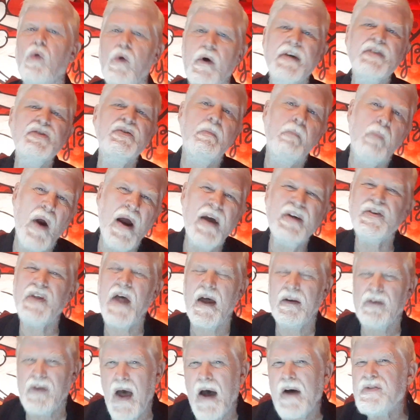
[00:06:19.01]
who has embraced
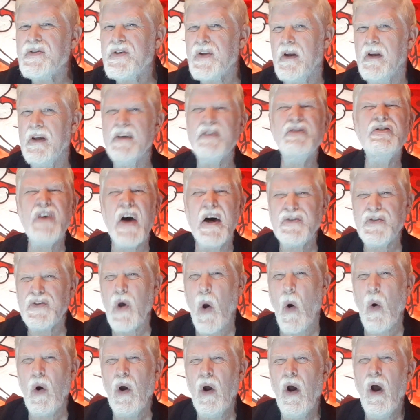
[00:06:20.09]
that destiny, says
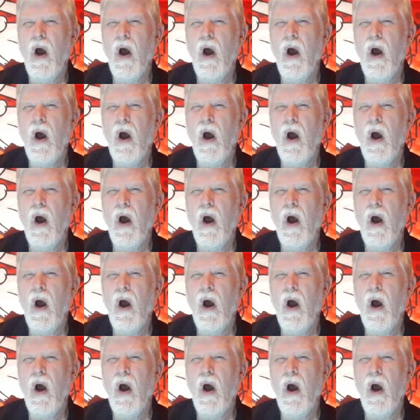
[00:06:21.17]
so,